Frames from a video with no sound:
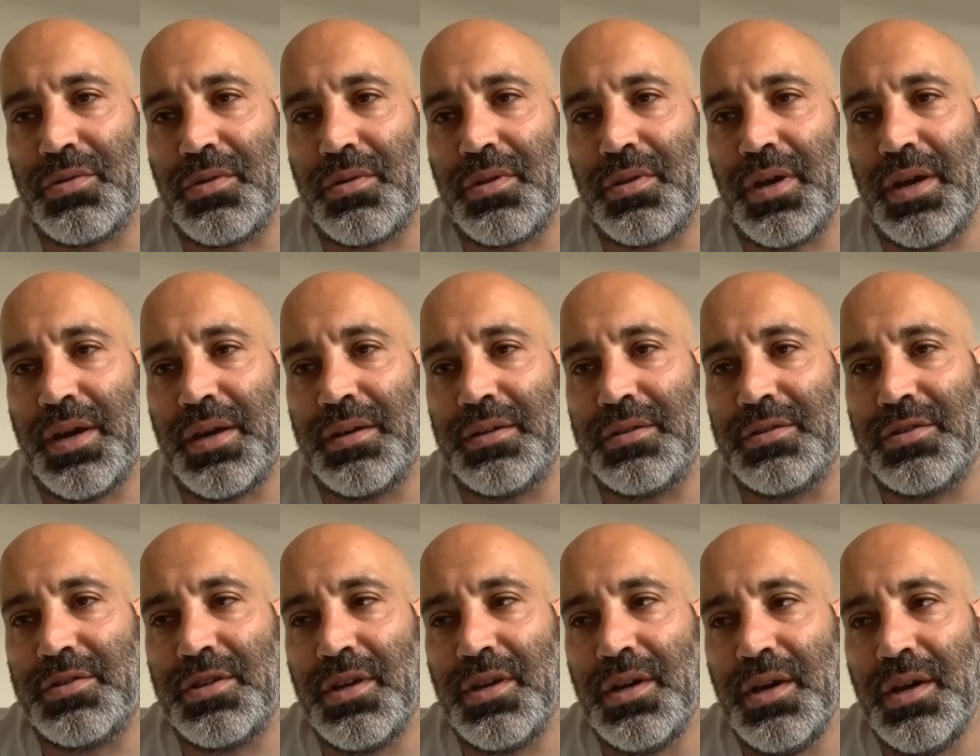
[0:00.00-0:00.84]
of
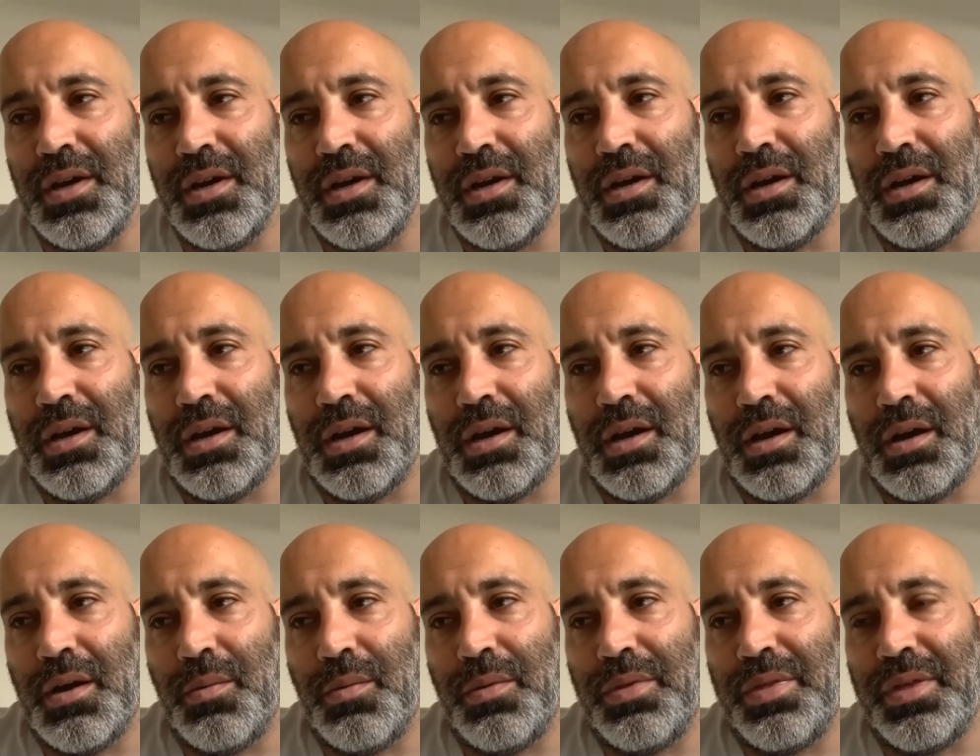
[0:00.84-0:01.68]
things,
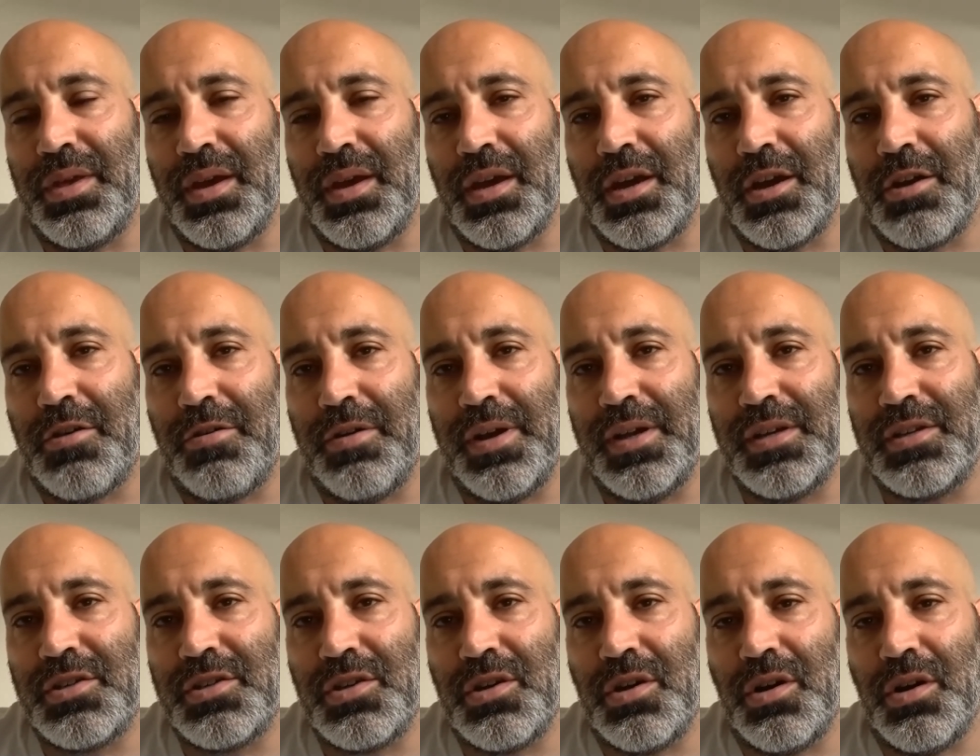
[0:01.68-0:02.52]
with the
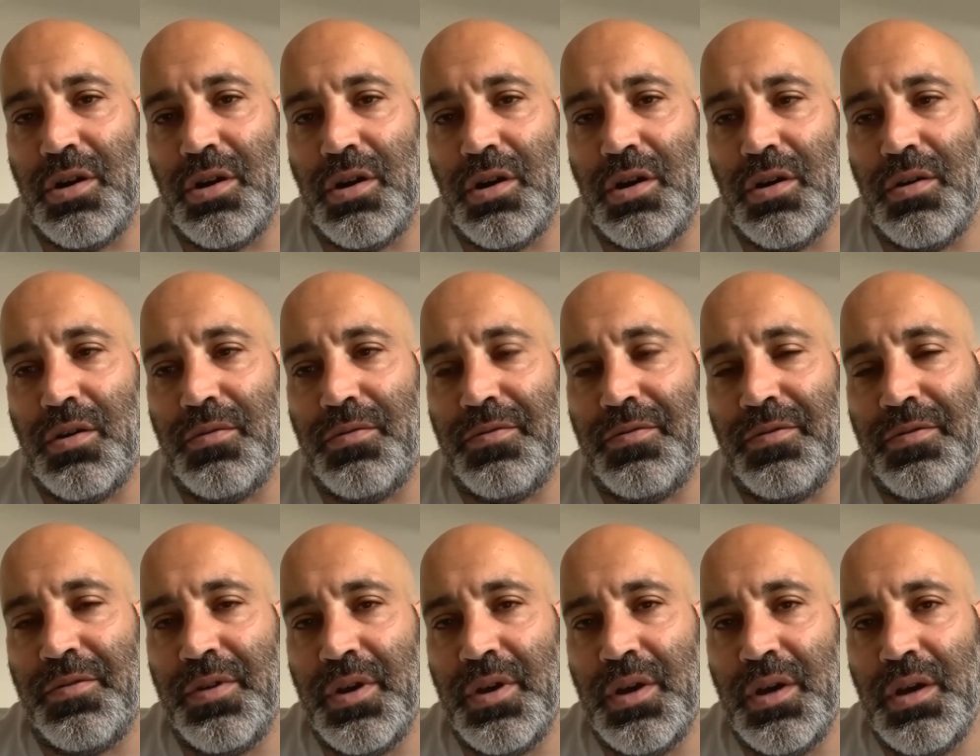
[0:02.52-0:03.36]
increase of
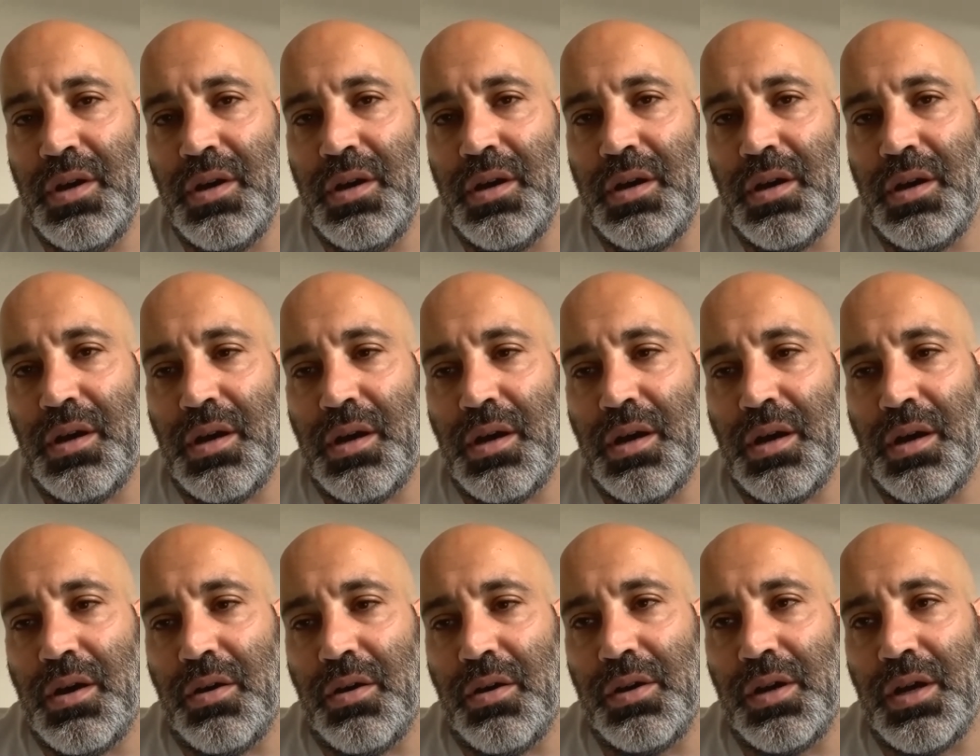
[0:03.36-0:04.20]

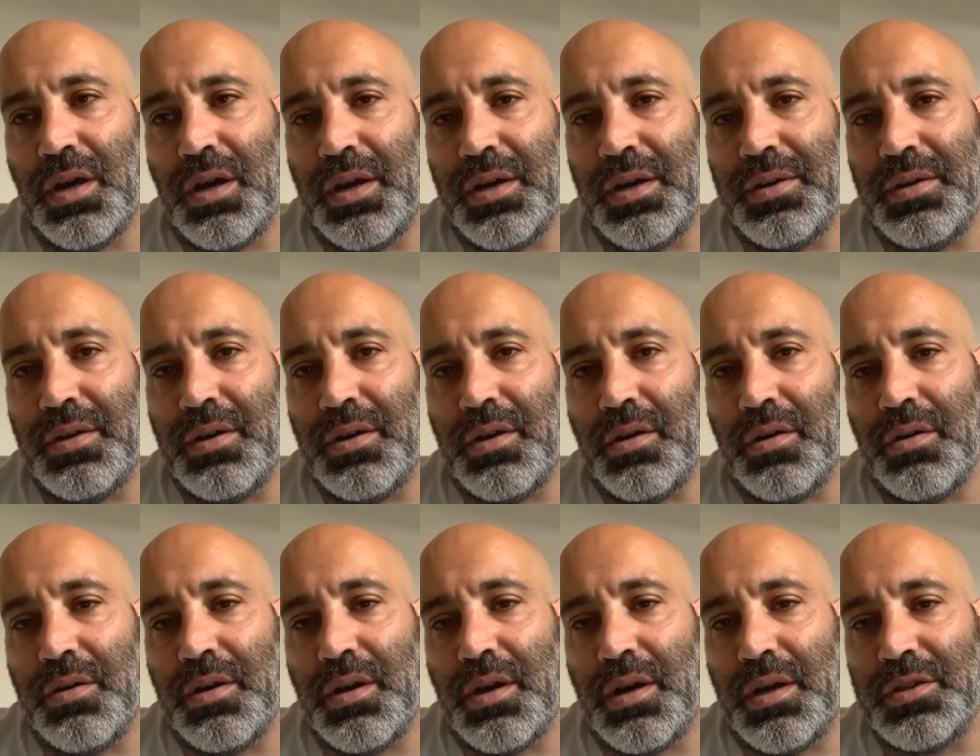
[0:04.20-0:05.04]
online
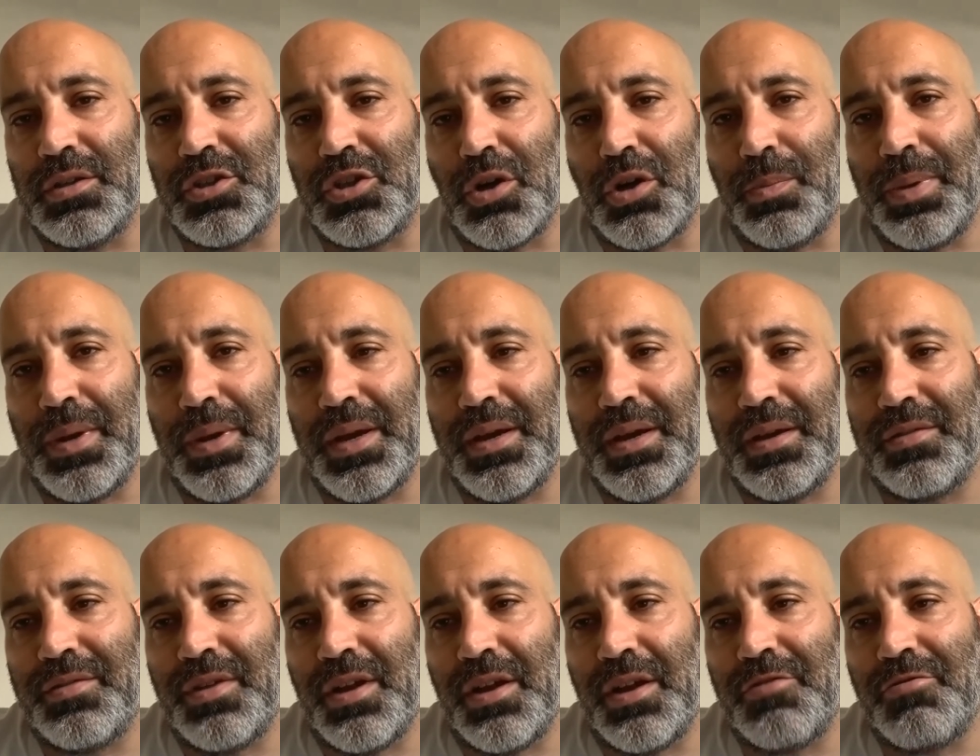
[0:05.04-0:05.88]
shopping,
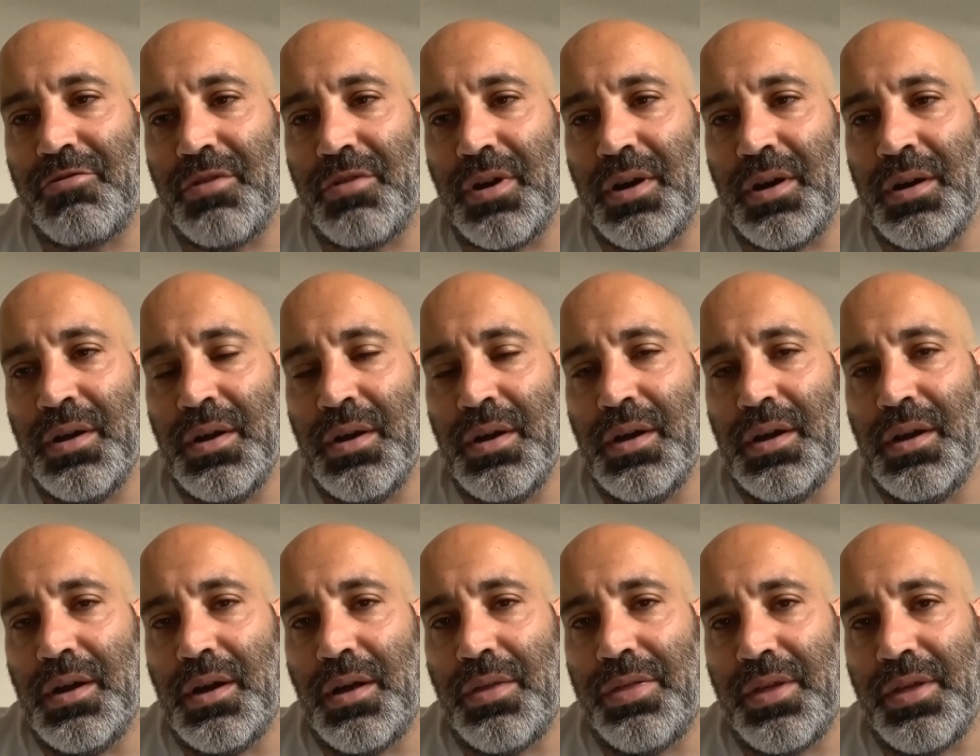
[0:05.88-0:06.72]
etc.
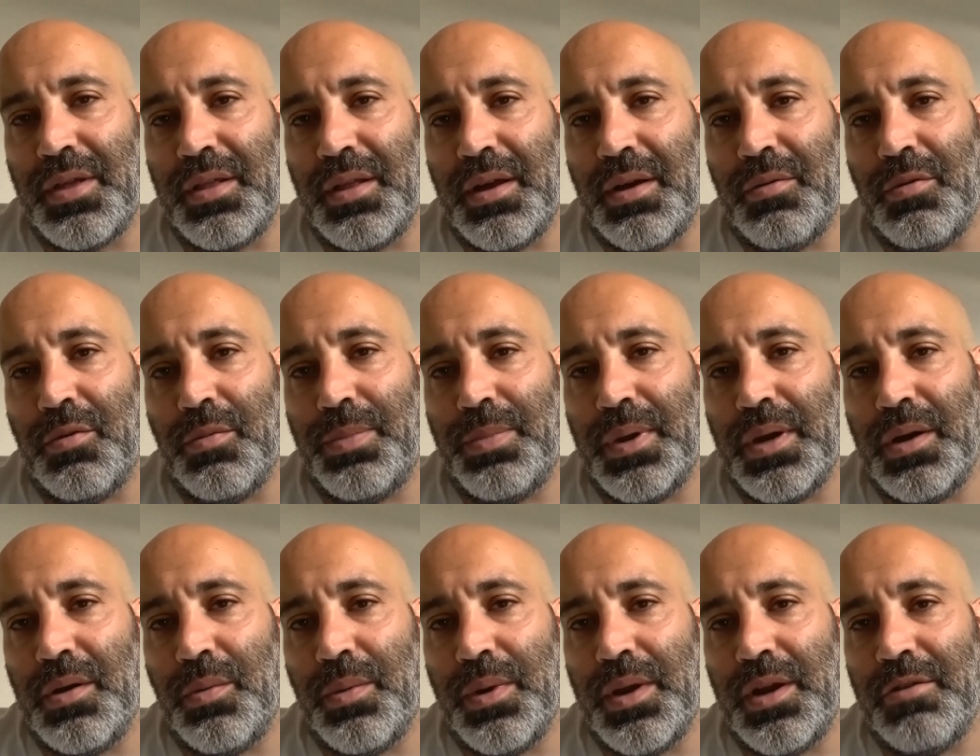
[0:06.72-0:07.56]
I think that will be
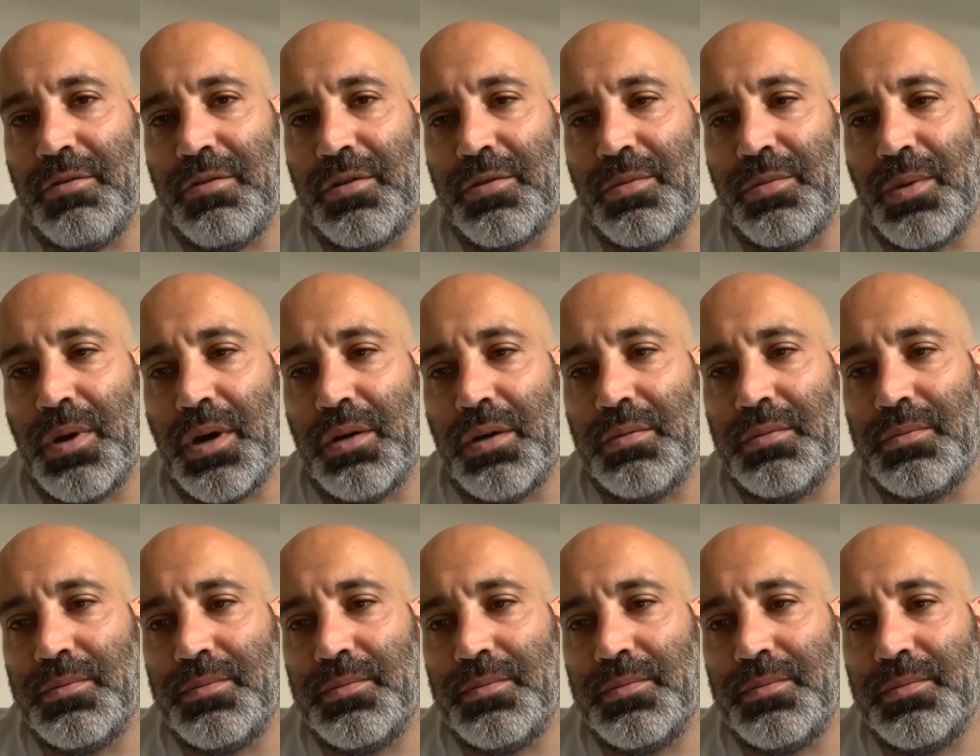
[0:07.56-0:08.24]
a winner as well.